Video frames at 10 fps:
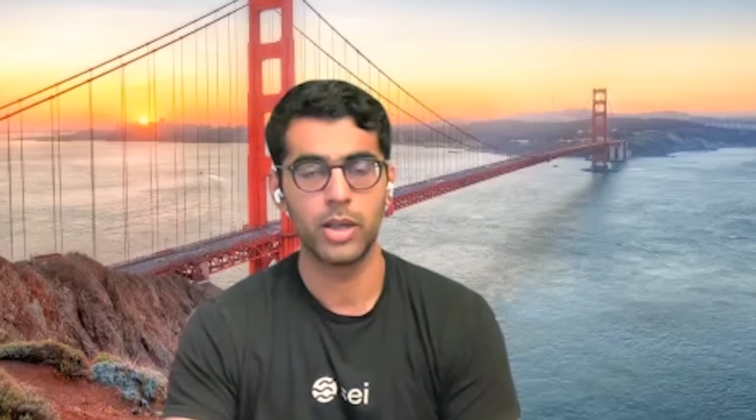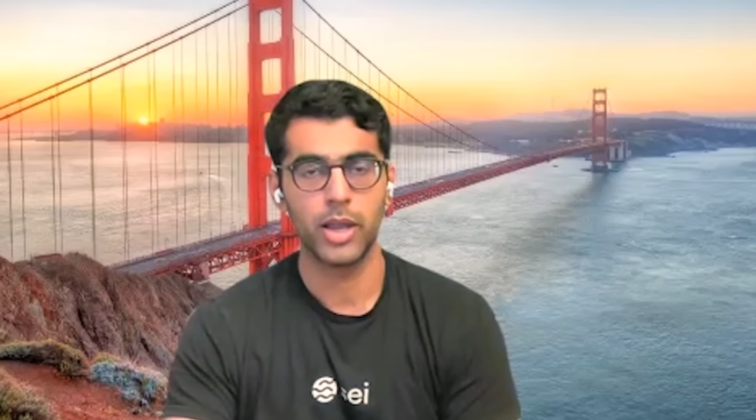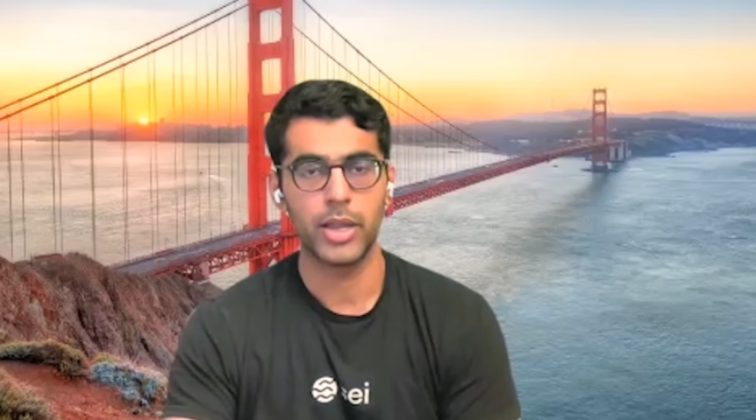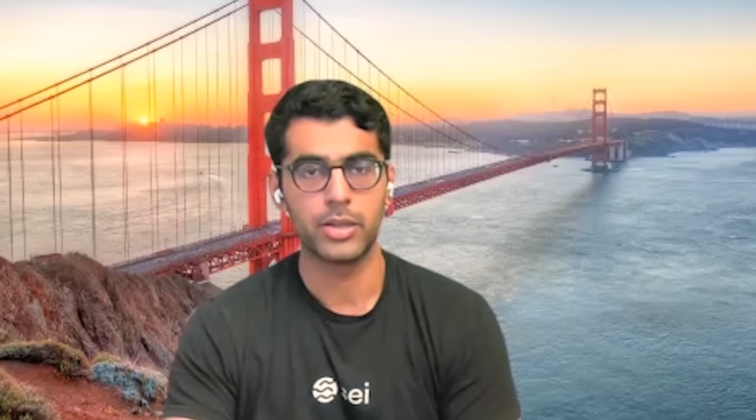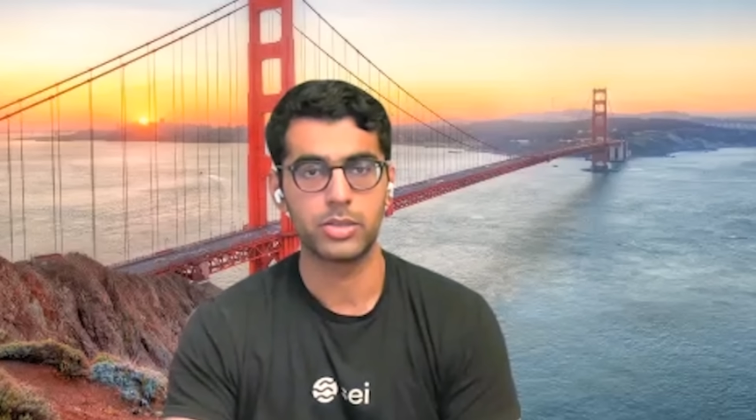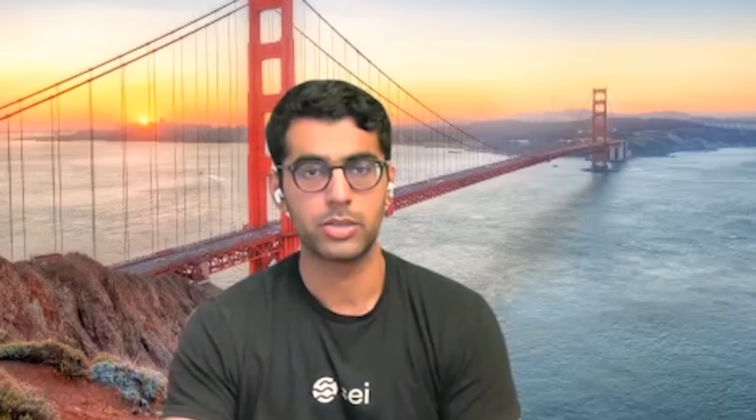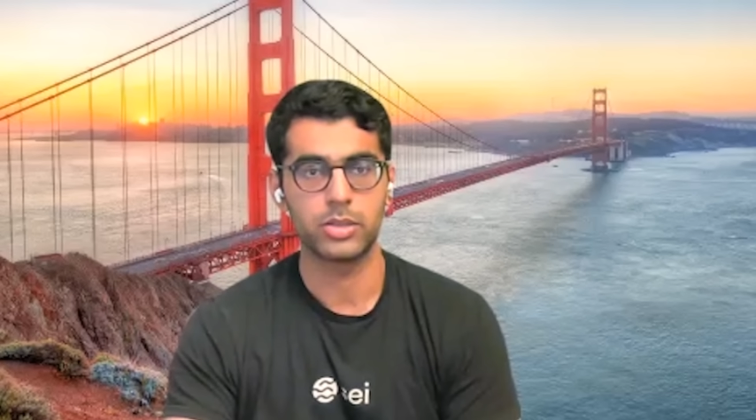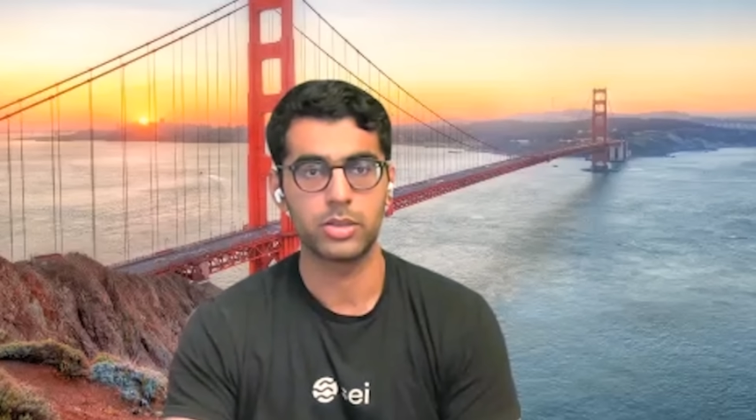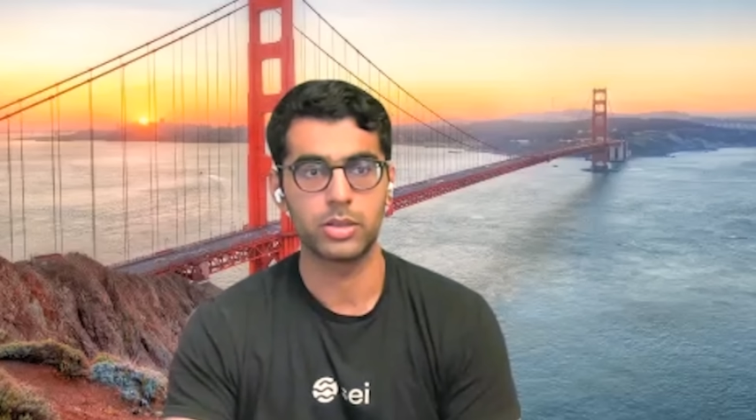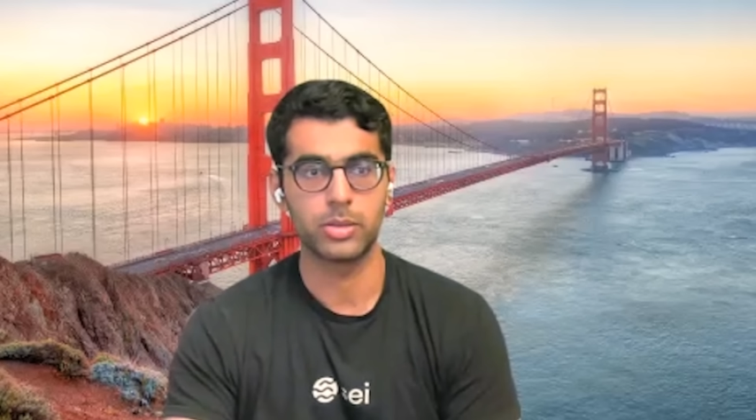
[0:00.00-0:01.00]
And
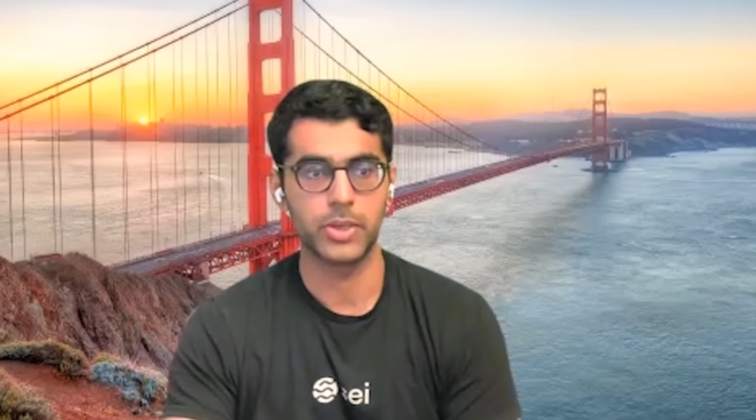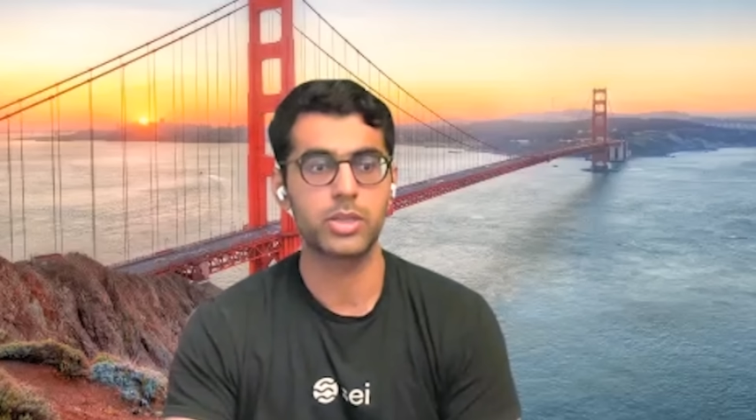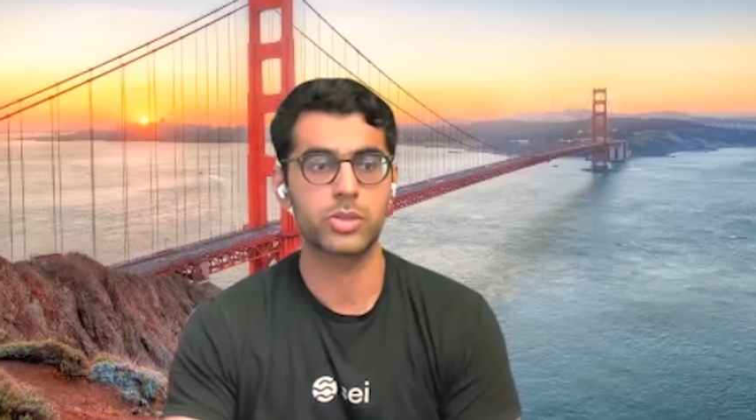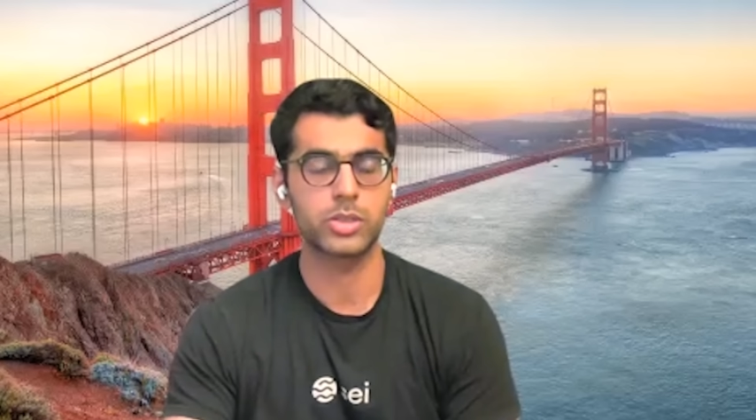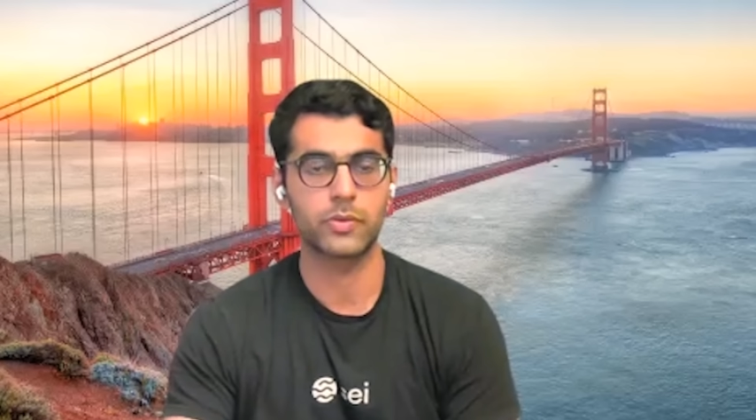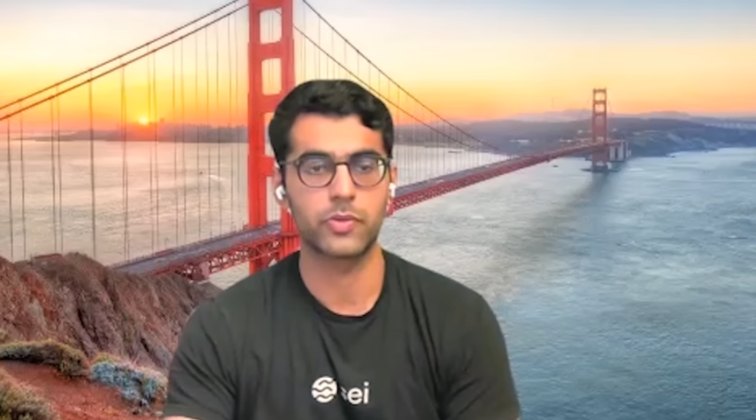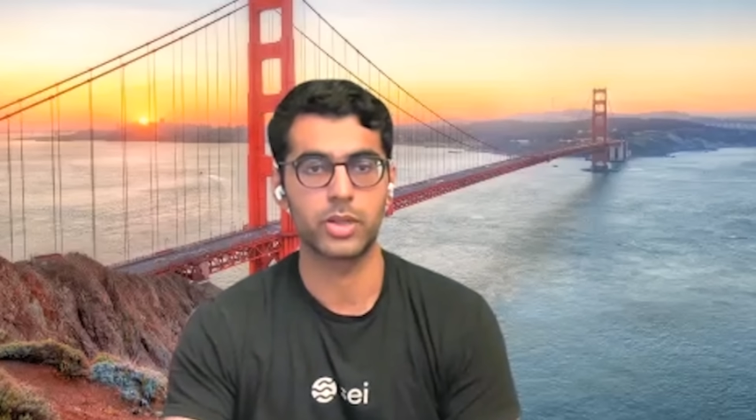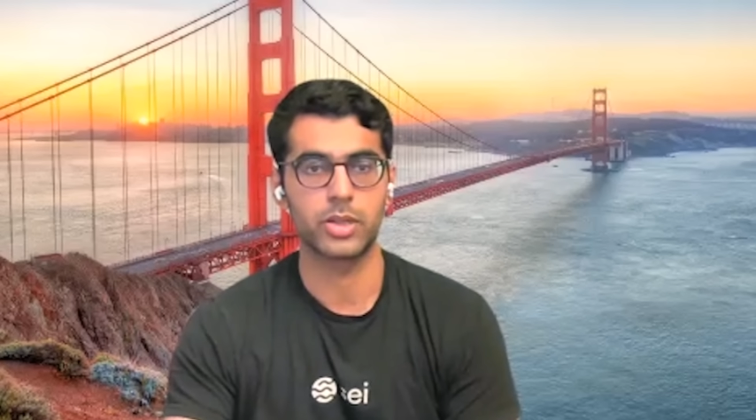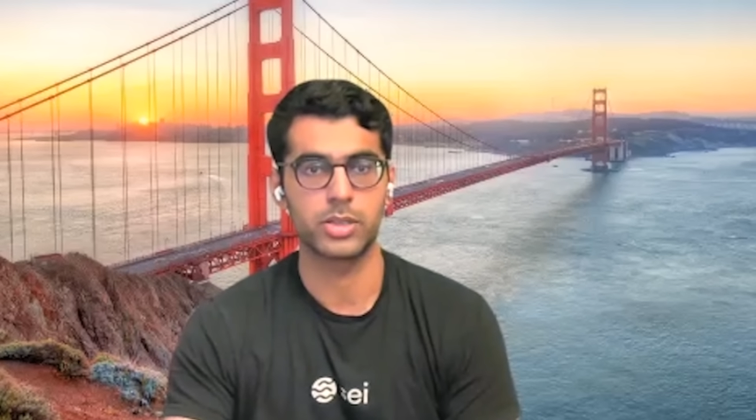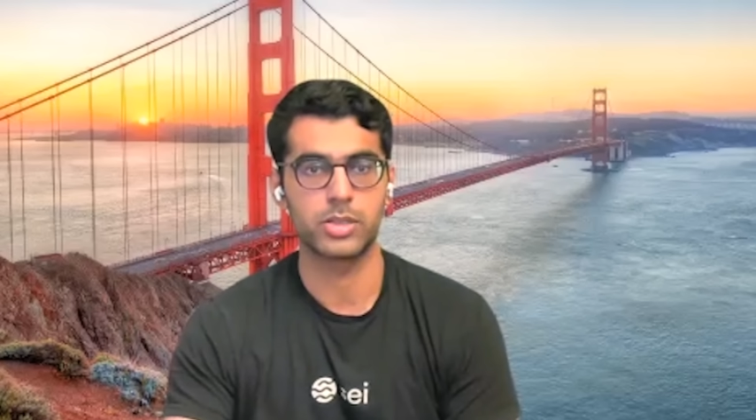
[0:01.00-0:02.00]
the biggest reason for
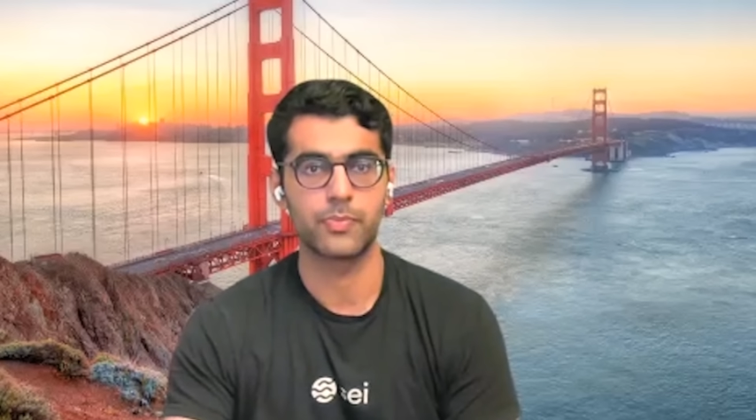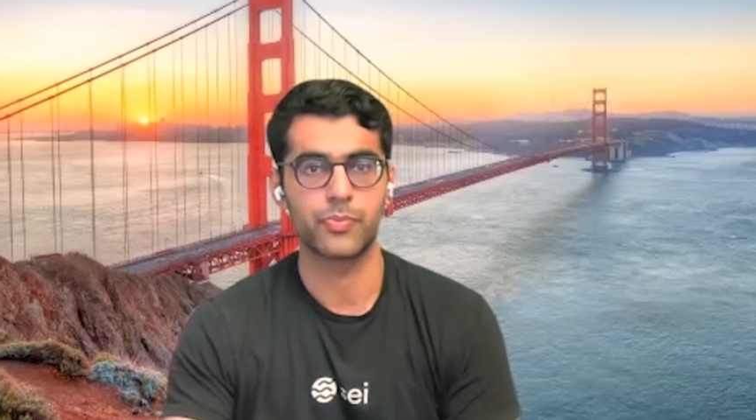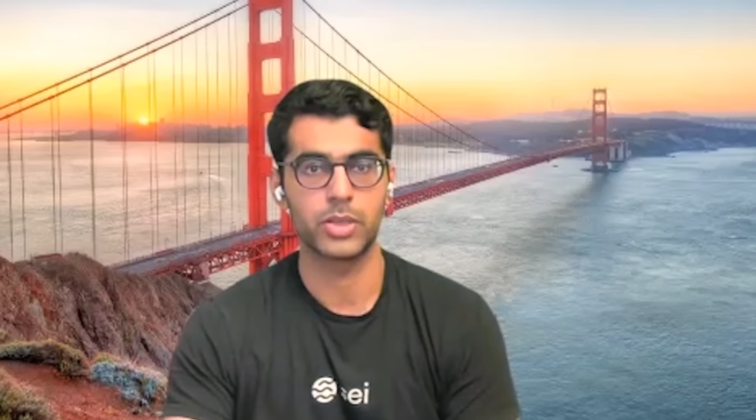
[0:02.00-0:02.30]
this